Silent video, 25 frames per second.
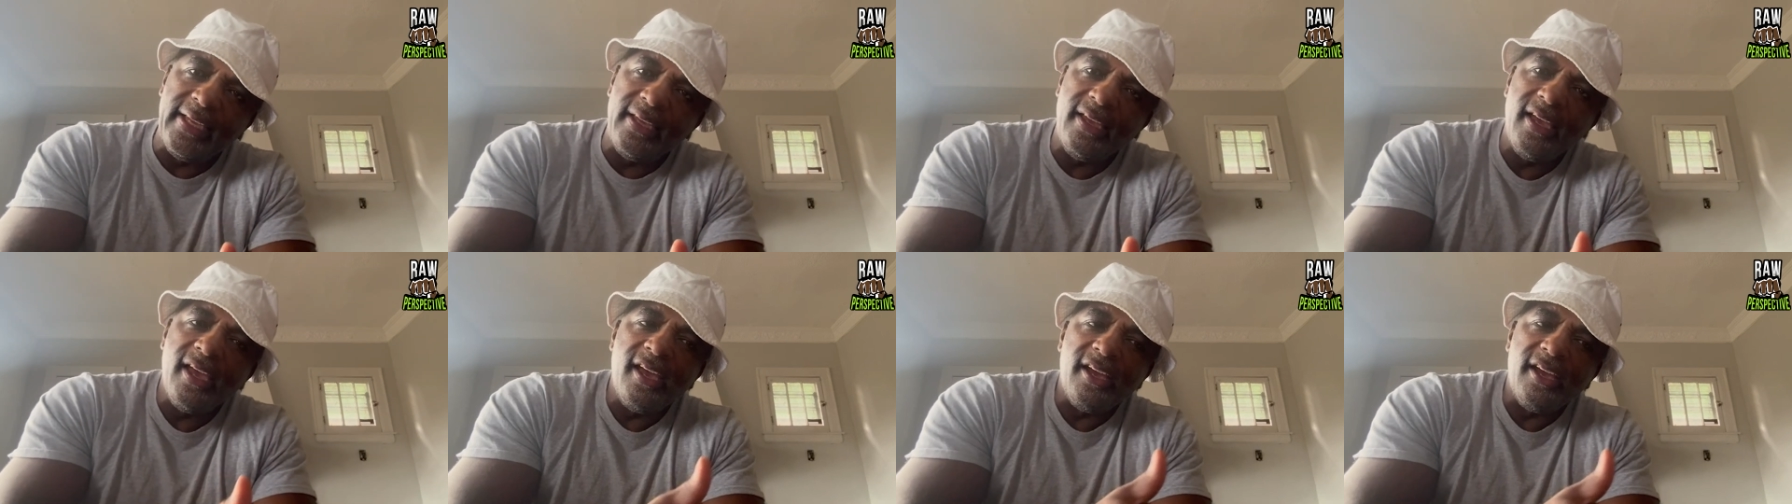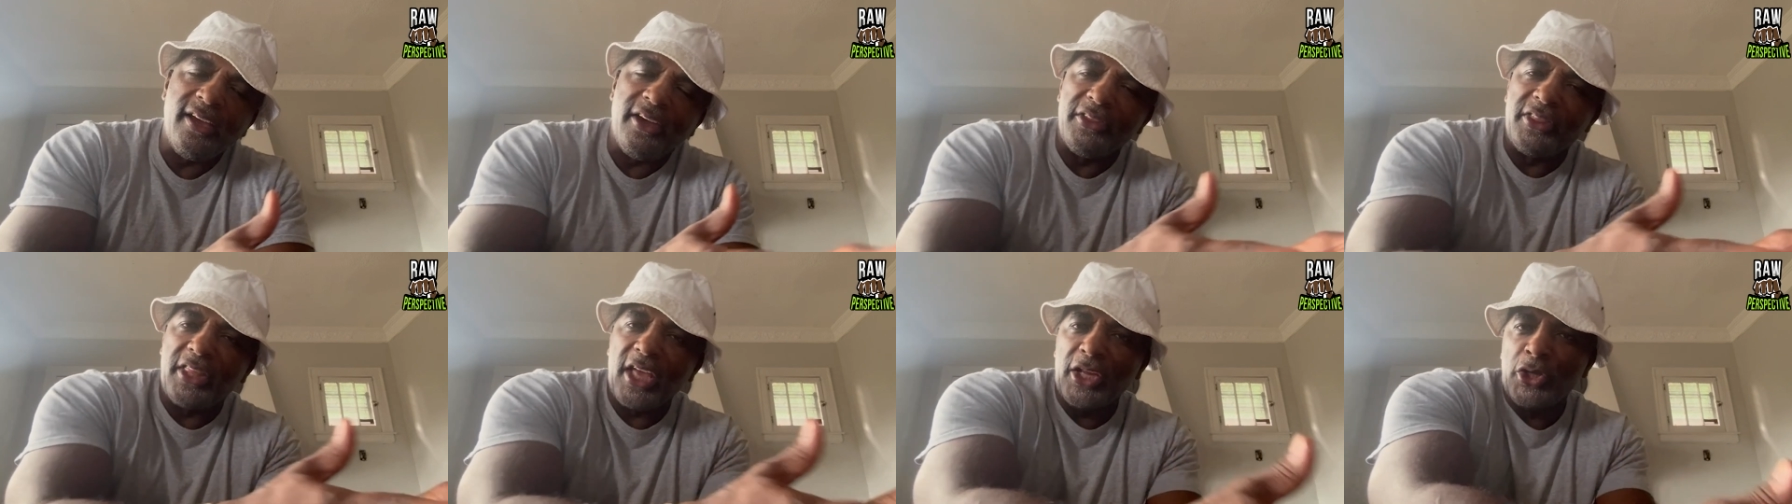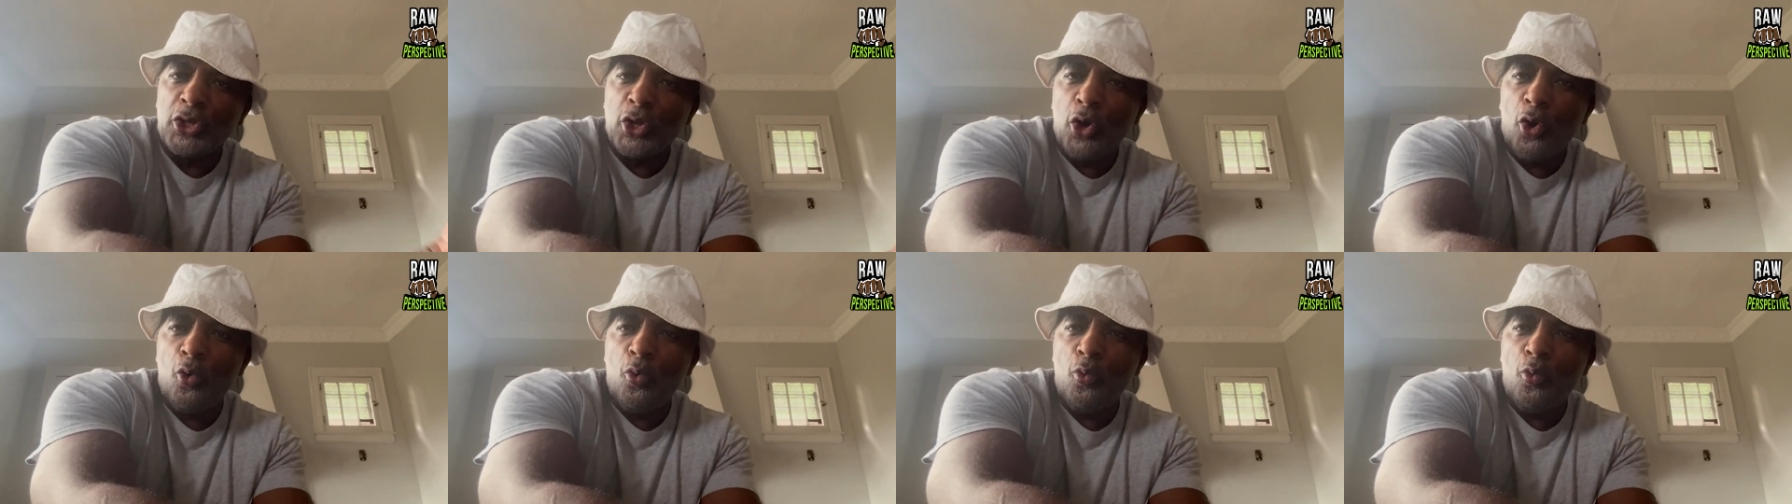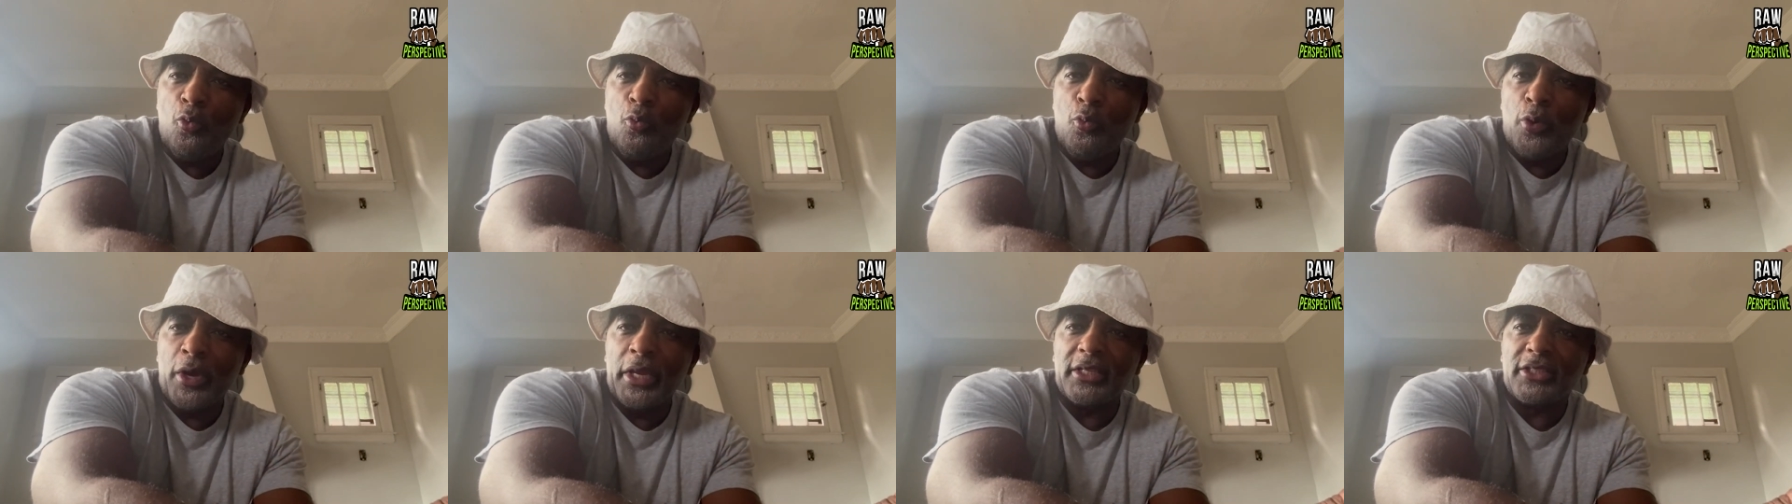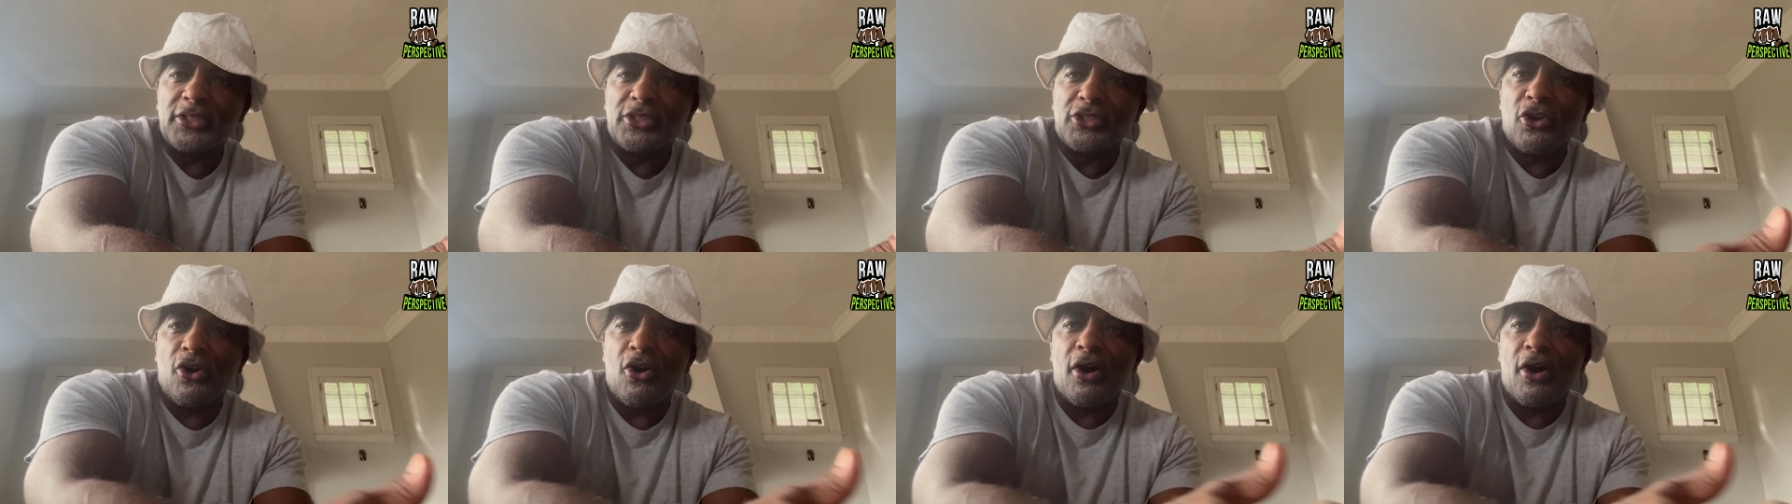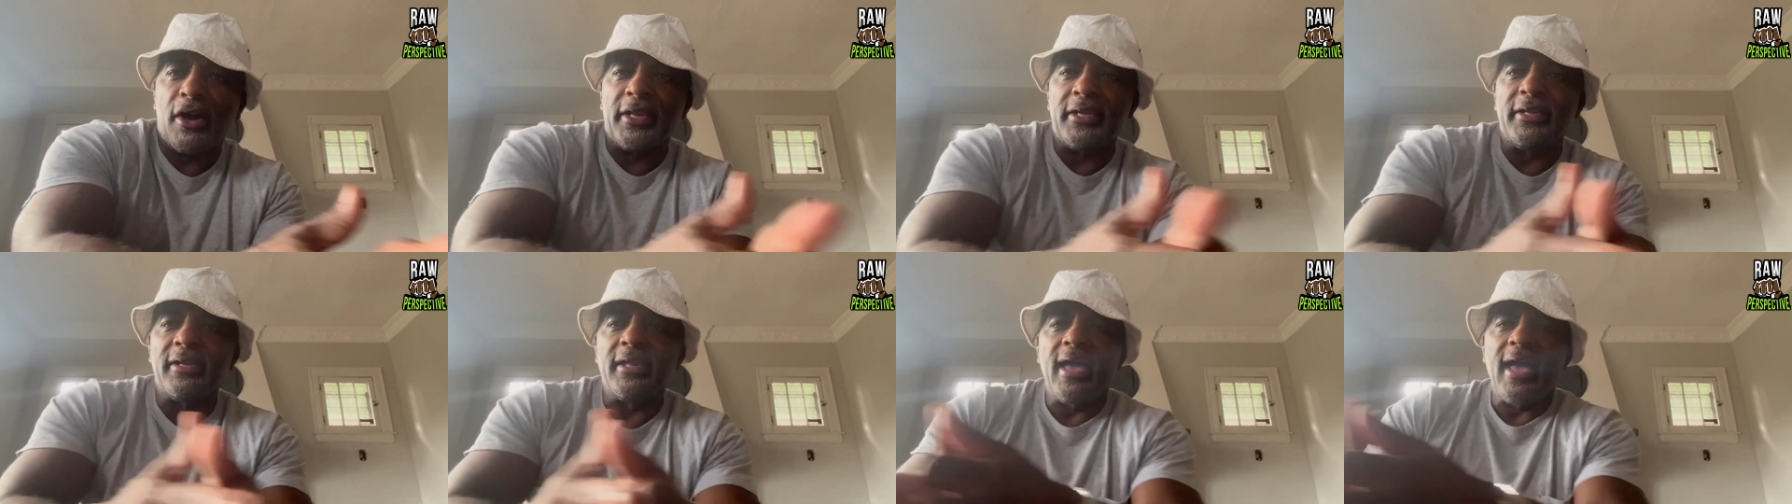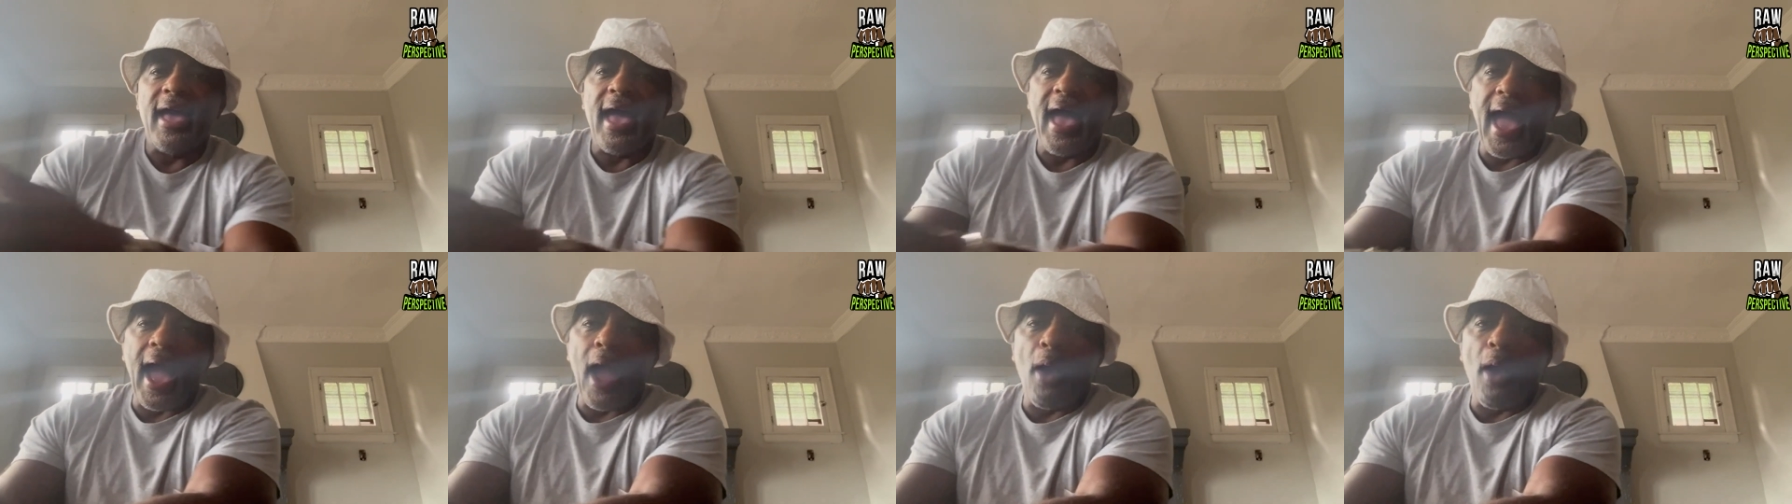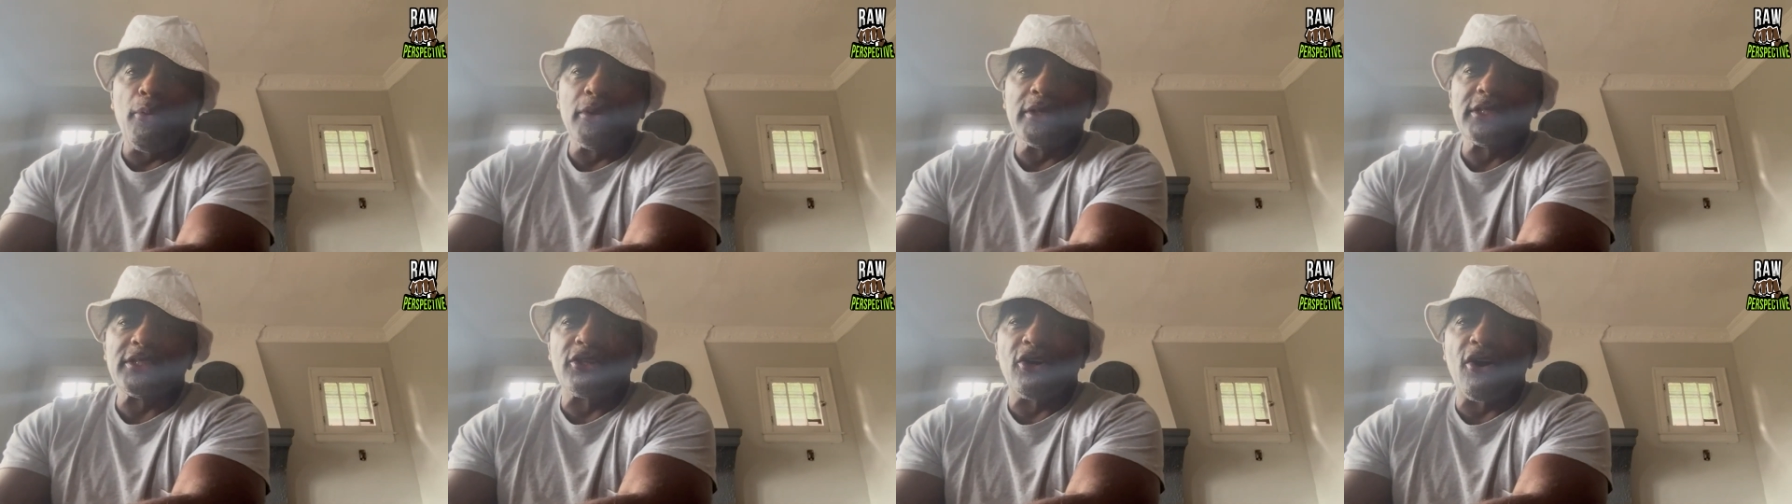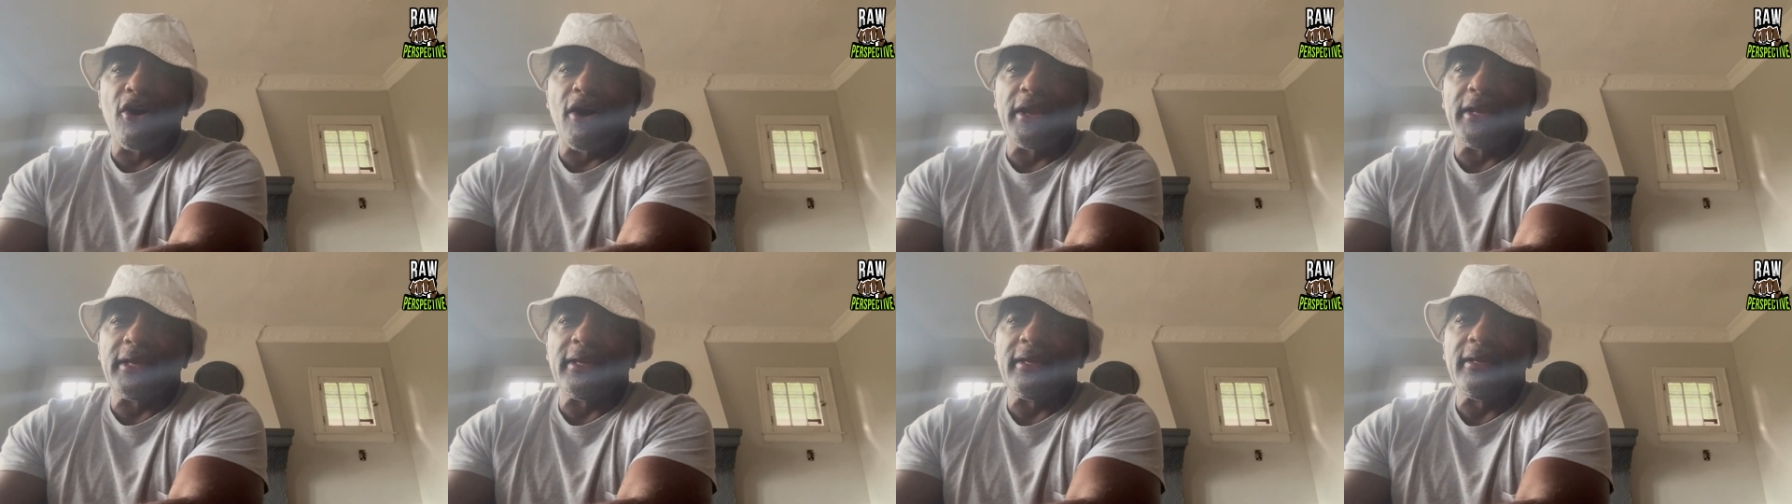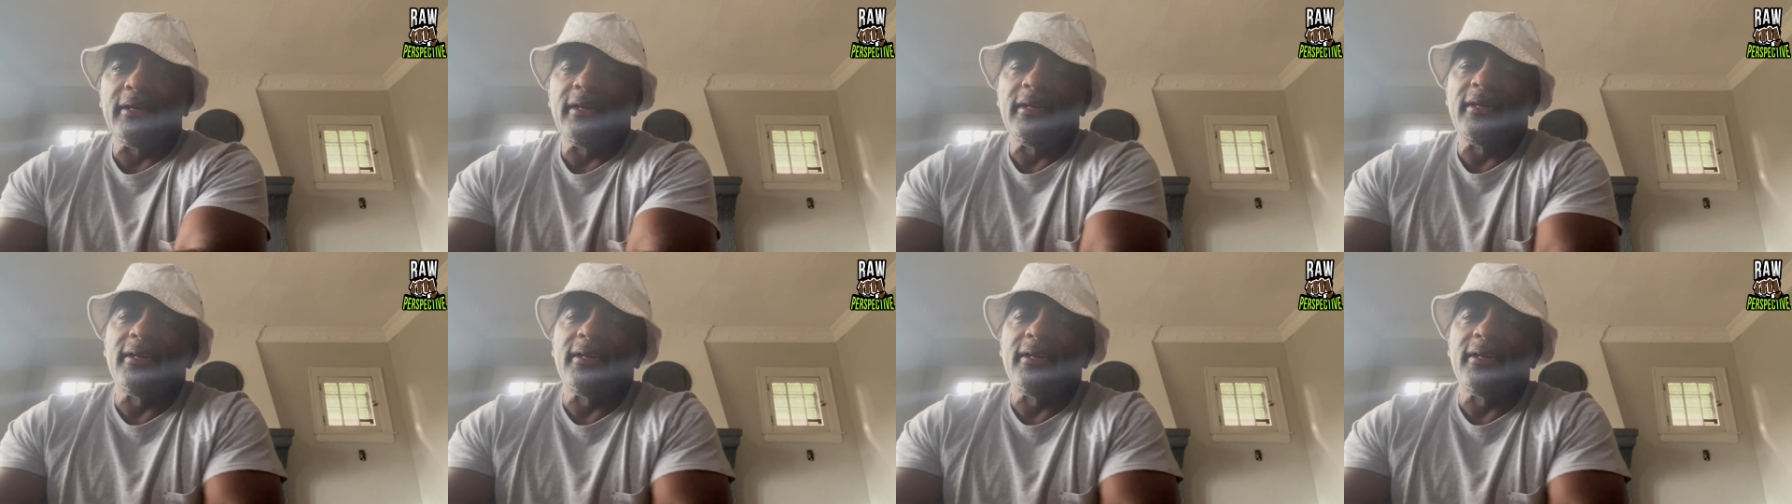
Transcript: because they know when it started, how it started,